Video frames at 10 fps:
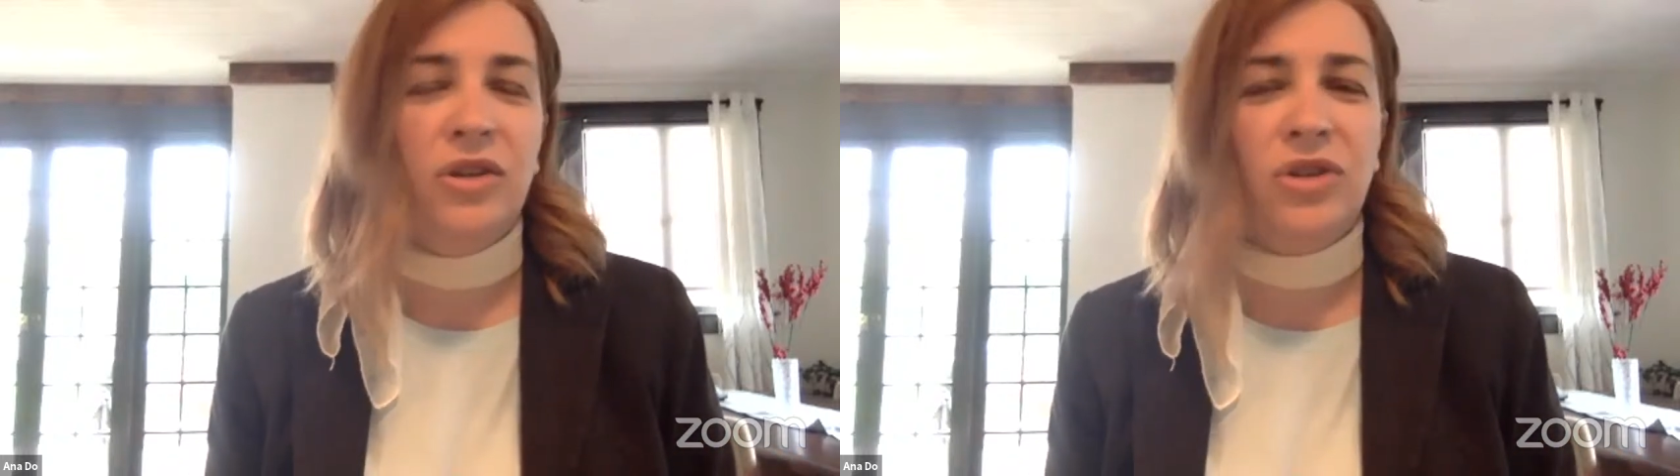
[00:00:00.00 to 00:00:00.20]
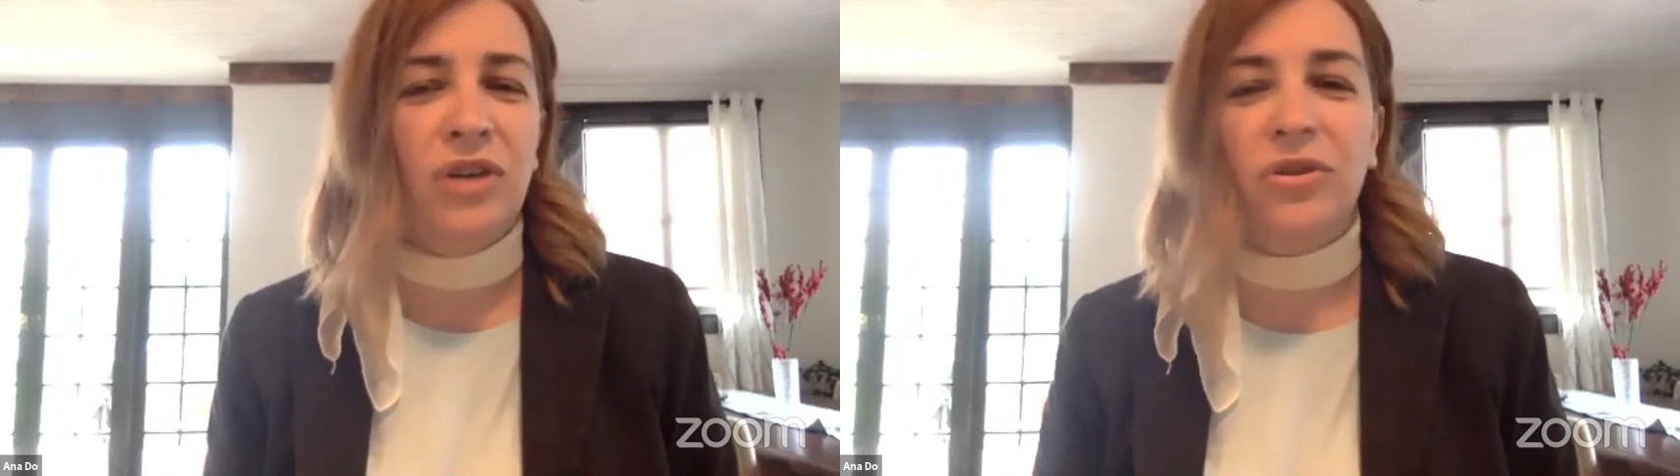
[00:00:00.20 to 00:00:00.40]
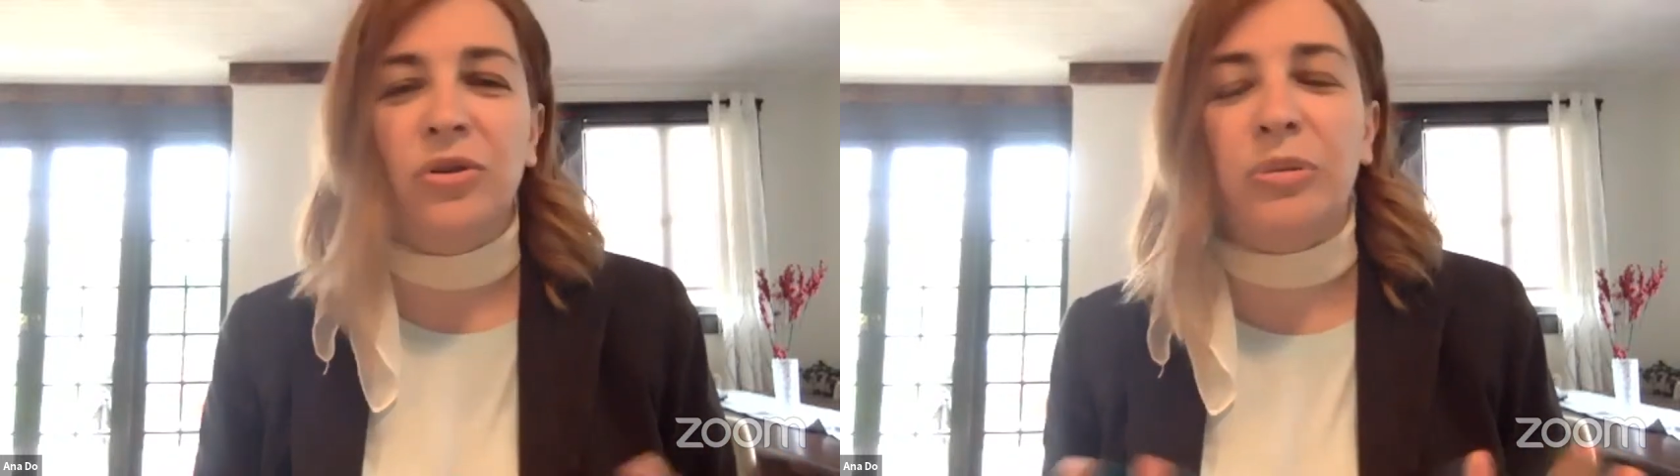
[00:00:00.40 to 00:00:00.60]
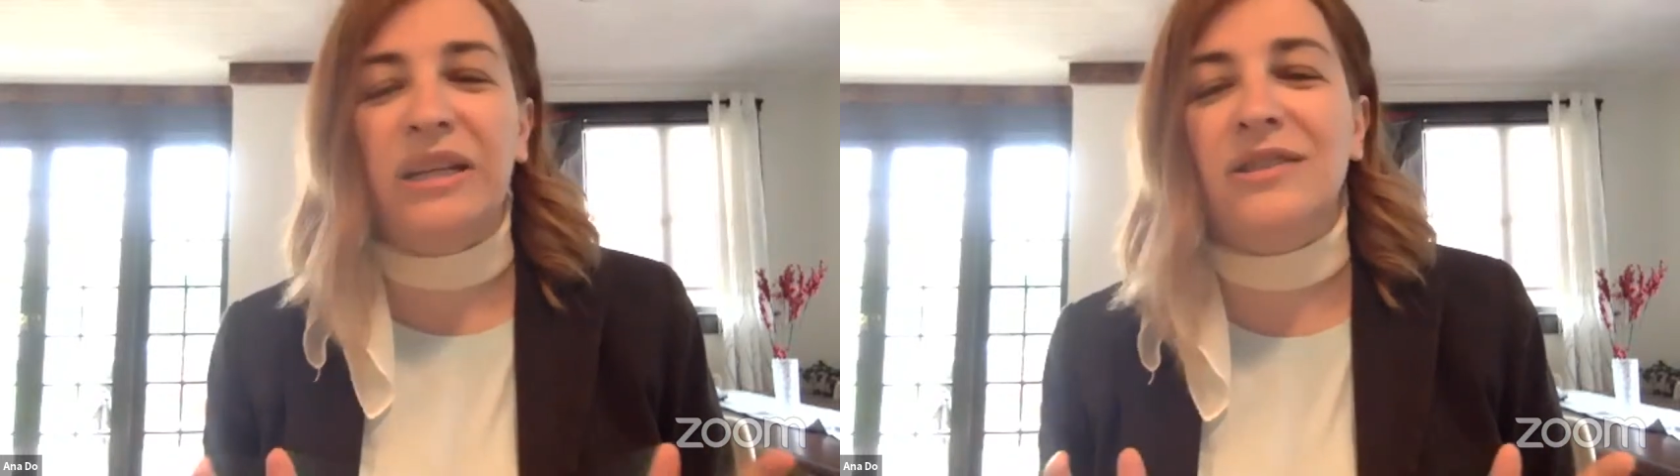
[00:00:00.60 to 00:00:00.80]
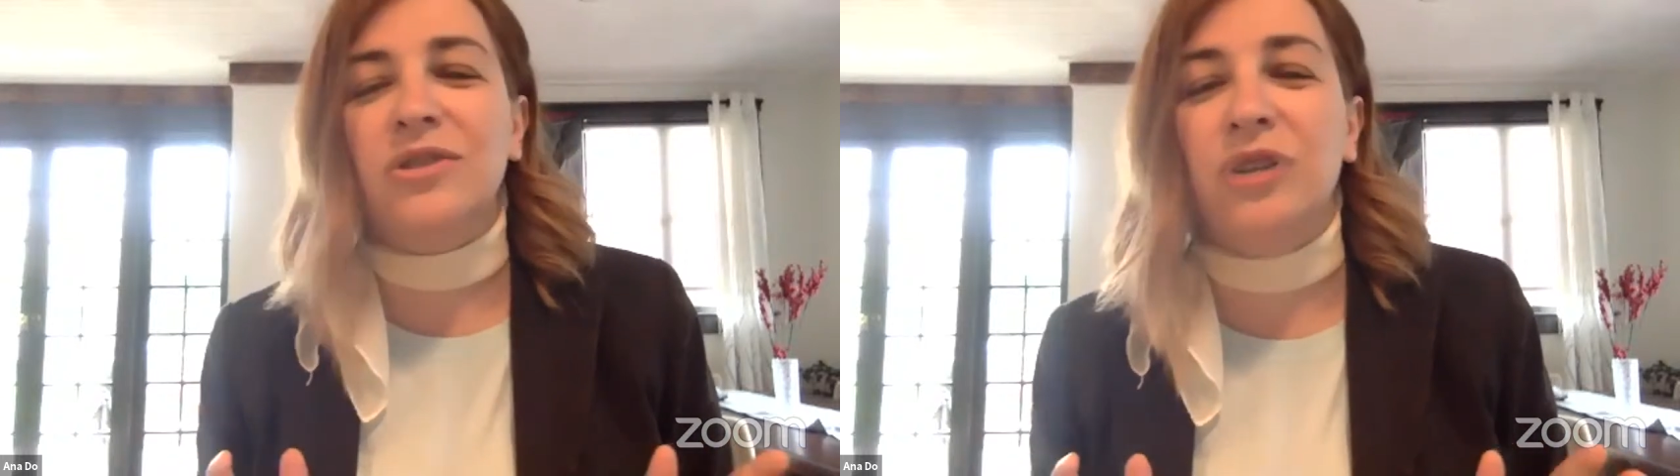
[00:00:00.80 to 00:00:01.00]
talk to
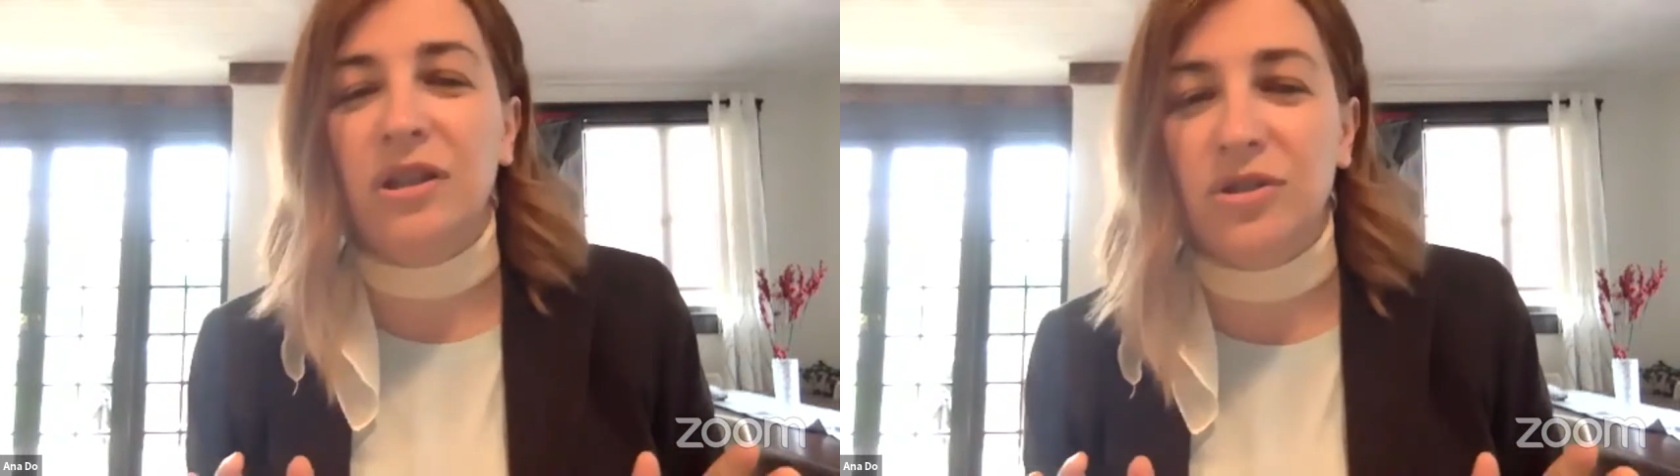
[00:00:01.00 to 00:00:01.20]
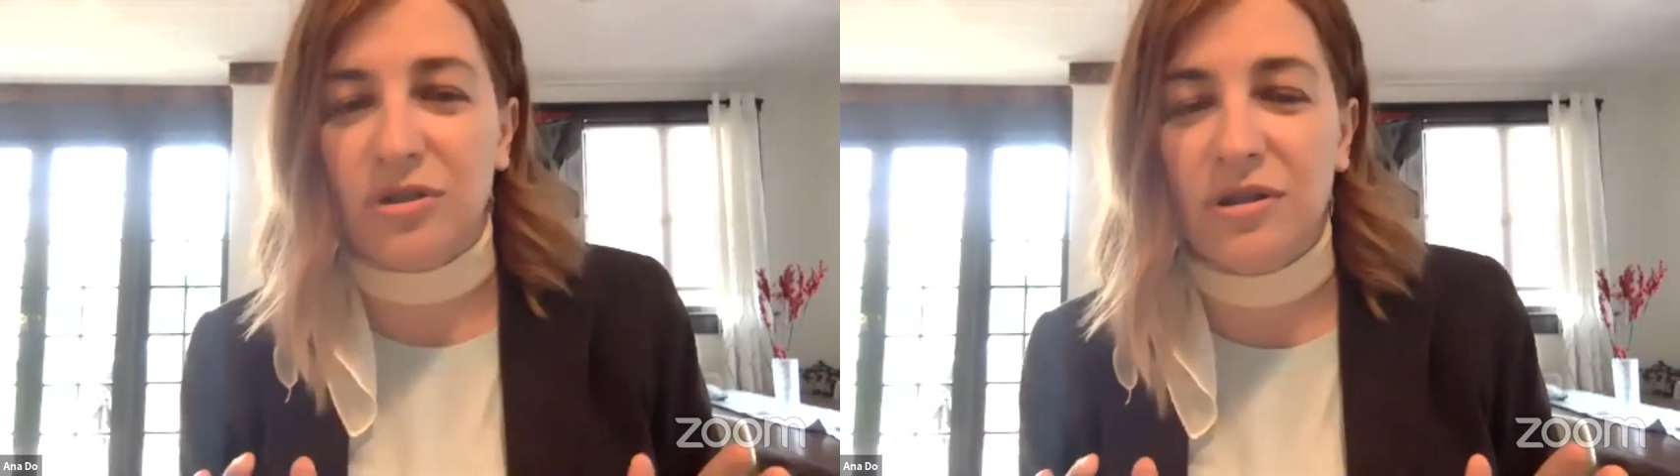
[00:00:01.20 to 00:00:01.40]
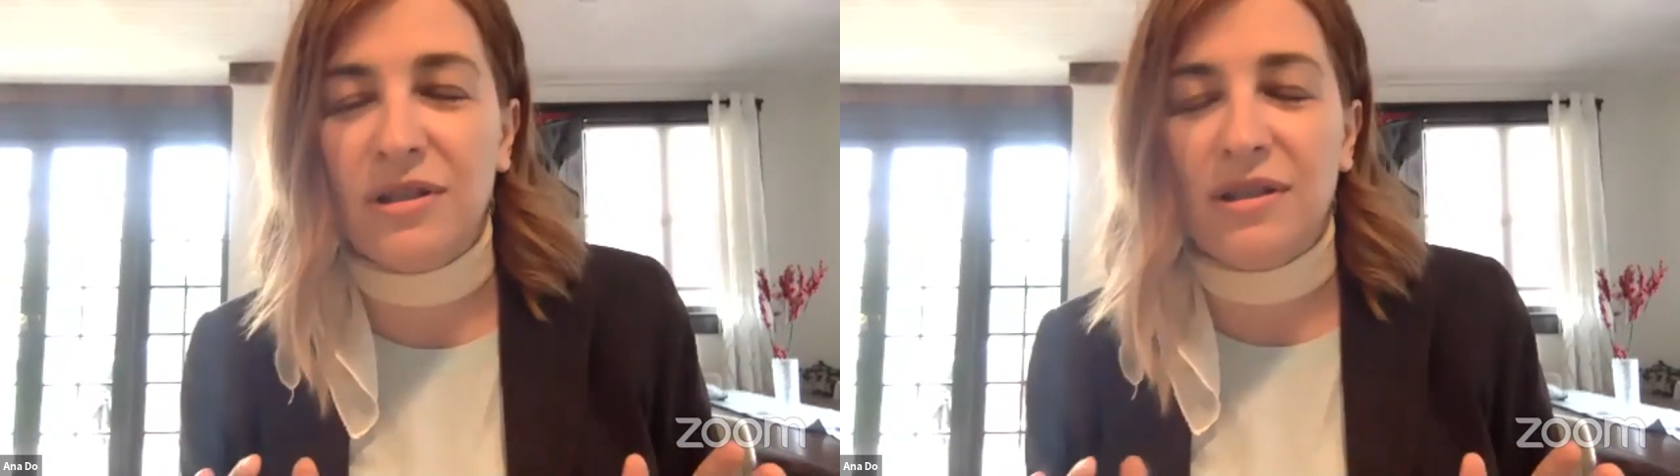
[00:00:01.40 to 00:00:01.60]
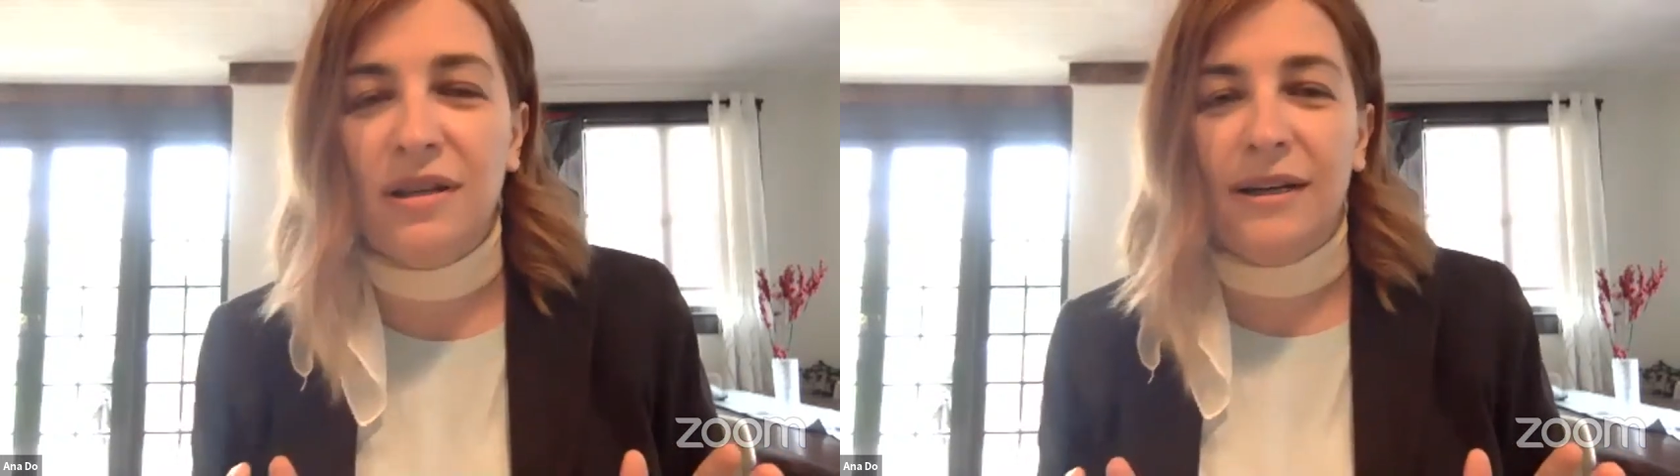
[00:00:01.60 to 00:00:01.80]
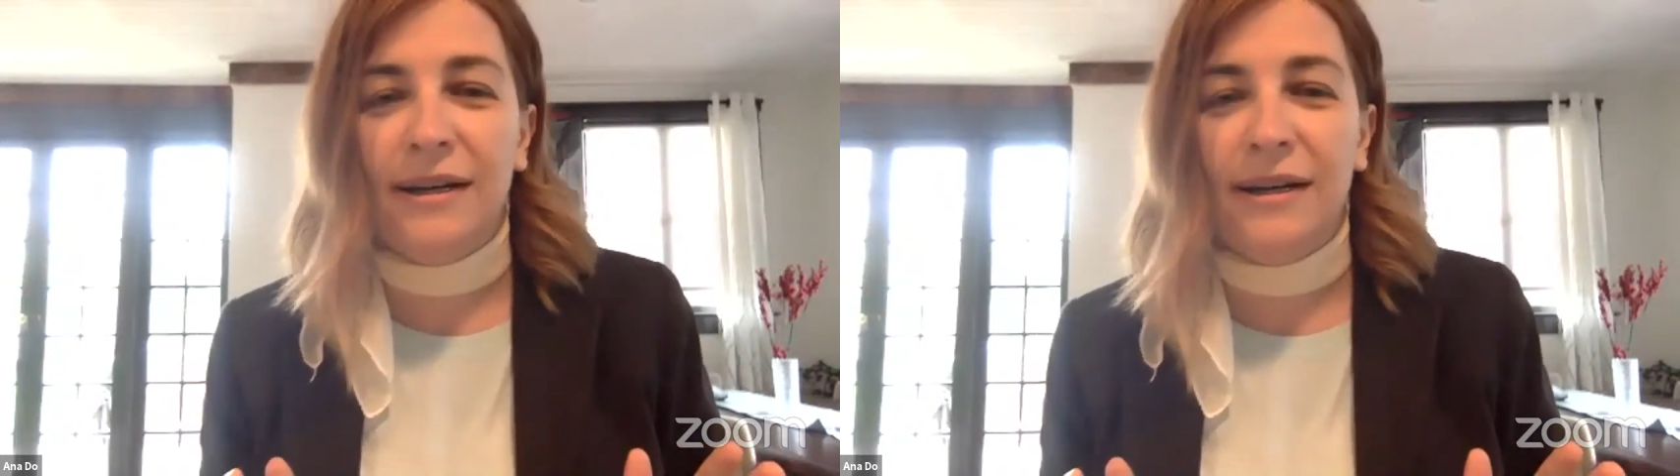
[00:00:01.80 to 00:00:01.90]
complete strangers